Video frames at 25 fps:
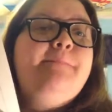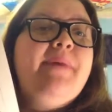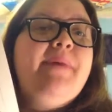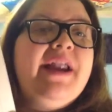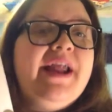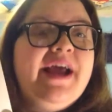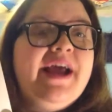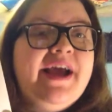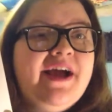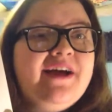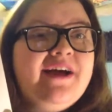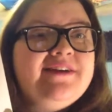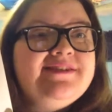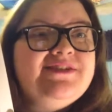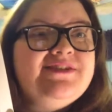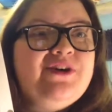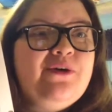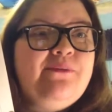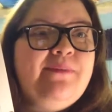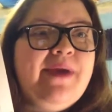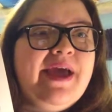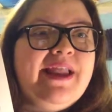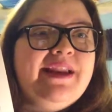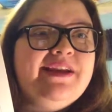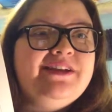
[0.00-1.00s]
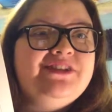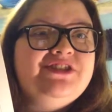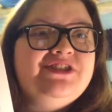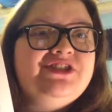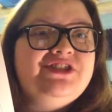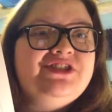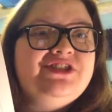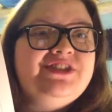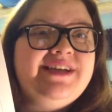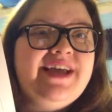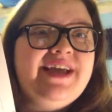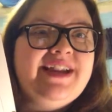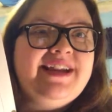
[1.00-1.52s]
but I also
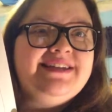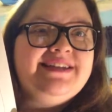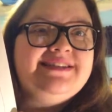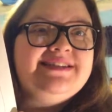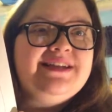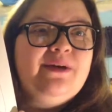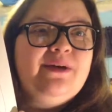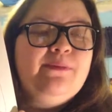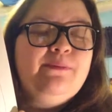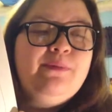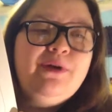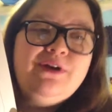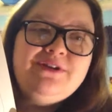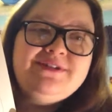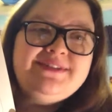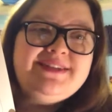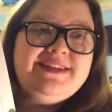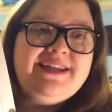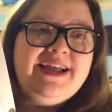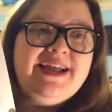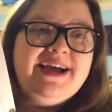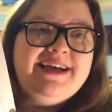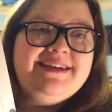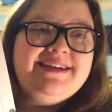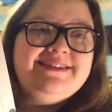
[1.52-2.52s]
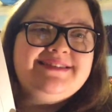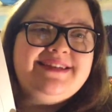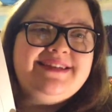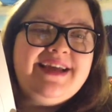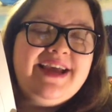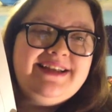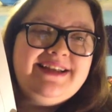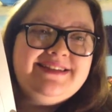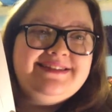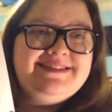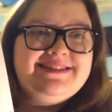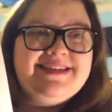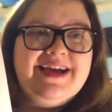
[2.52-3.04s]
managed to get it personalized
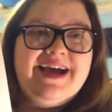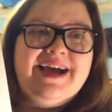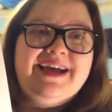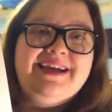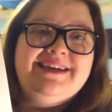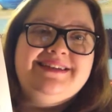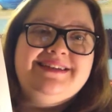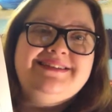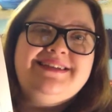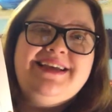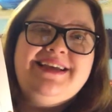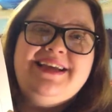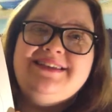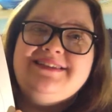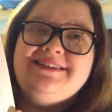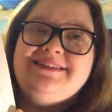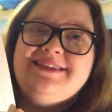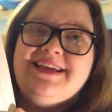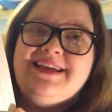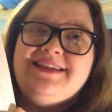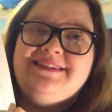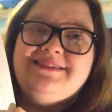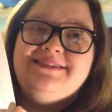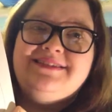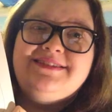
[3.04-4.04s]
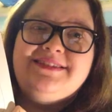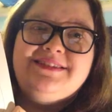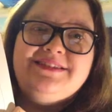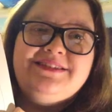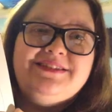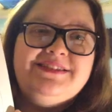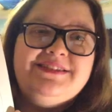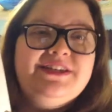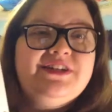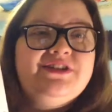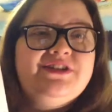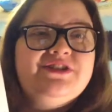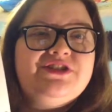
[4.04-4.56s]
and signed. It says,
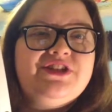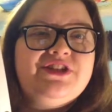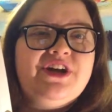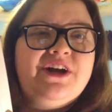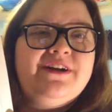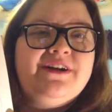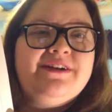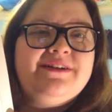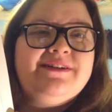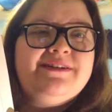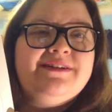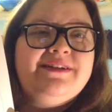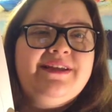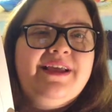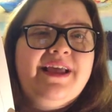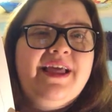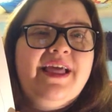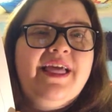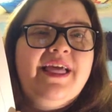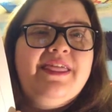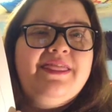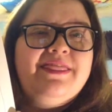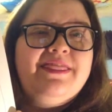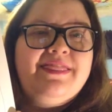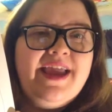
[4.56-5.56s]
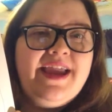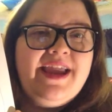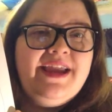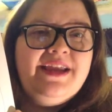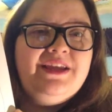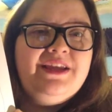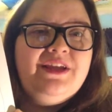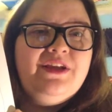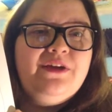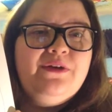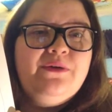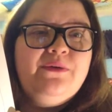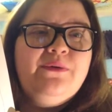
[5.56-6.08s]
Dear Chardon,
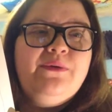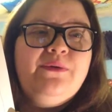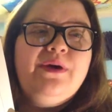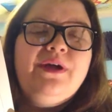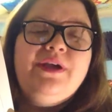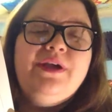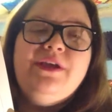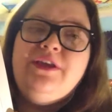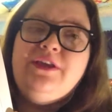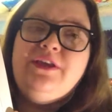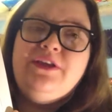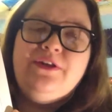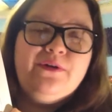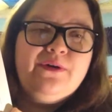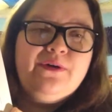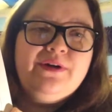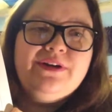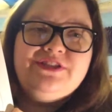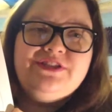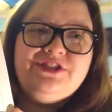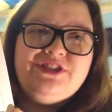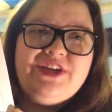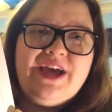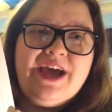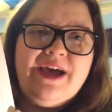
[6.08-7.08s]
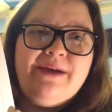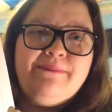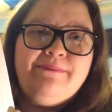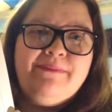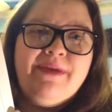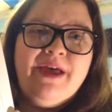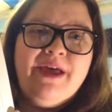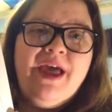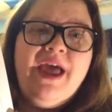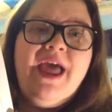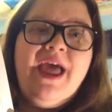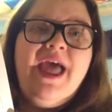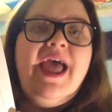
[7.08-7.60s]
thank you, you're a
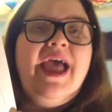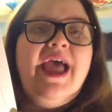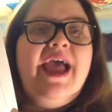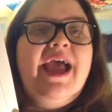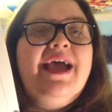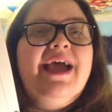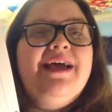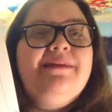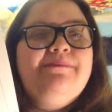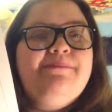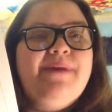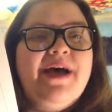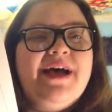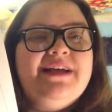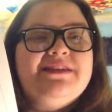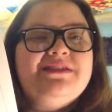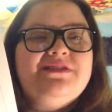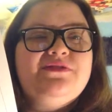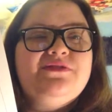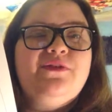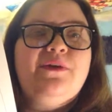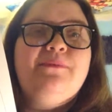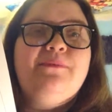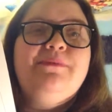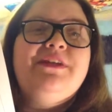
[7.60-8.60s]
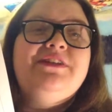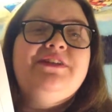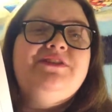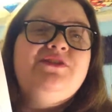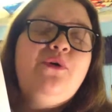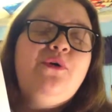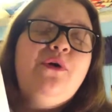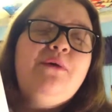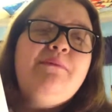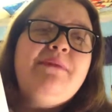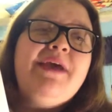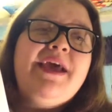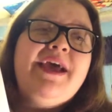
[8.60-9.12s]
gem, and best from the
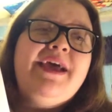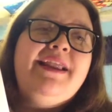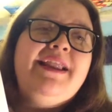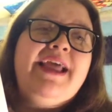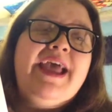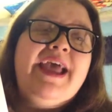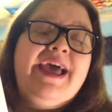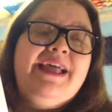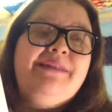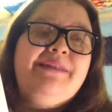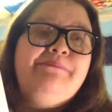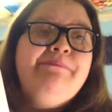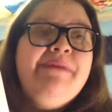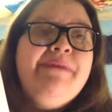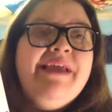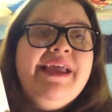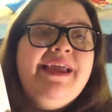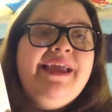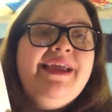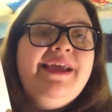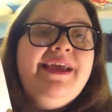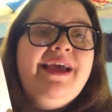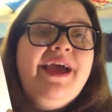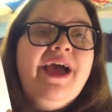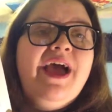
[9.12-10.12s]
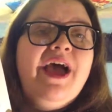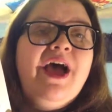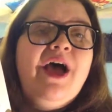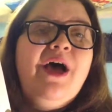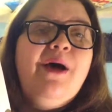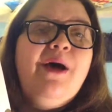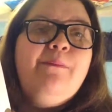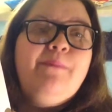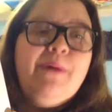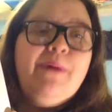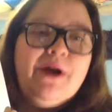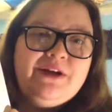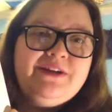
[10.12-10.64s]
doorman and me,
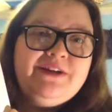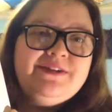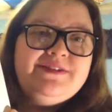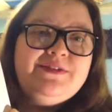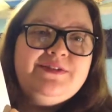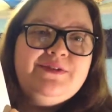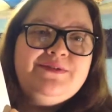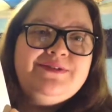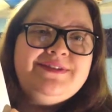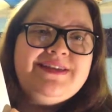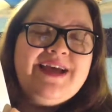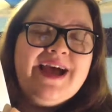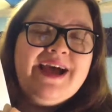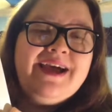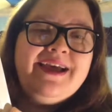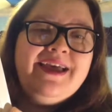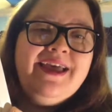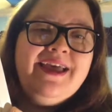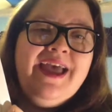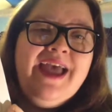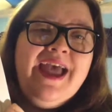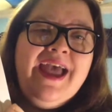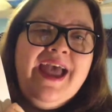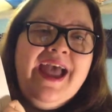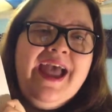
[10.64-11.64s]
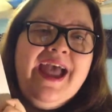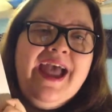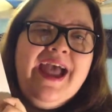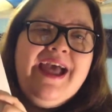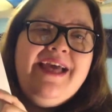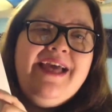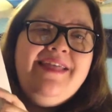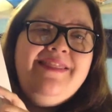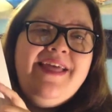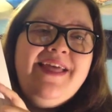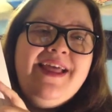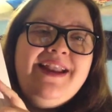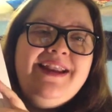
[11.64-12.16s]
Markus Zusak. And
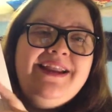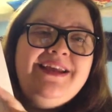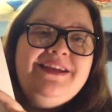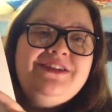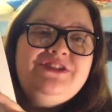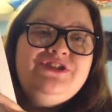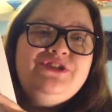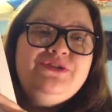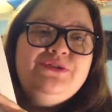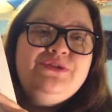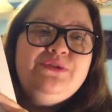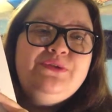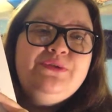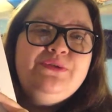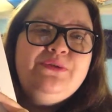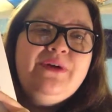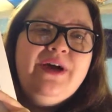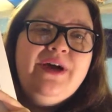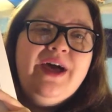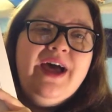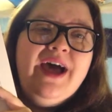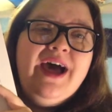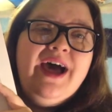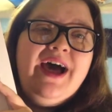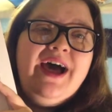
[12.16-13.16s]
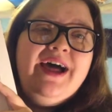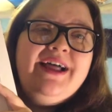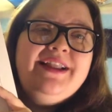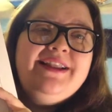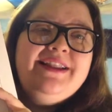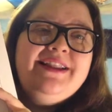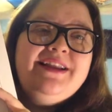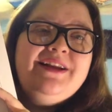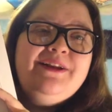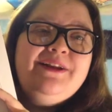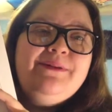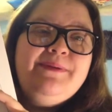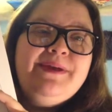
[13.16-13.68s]
then he drew a
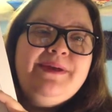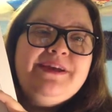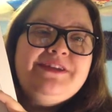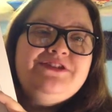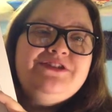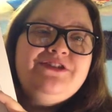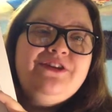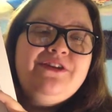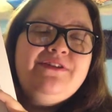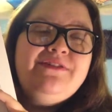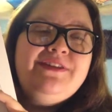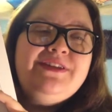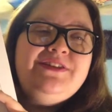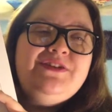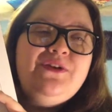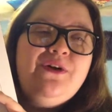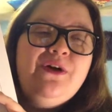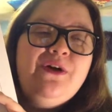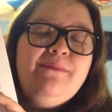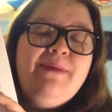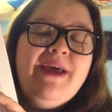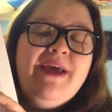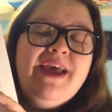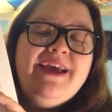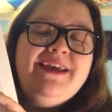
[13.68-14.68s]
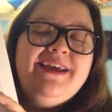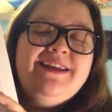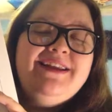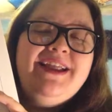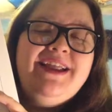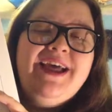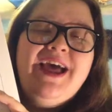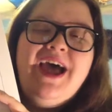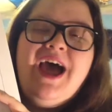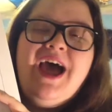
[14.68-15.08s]
little picture of the doorman,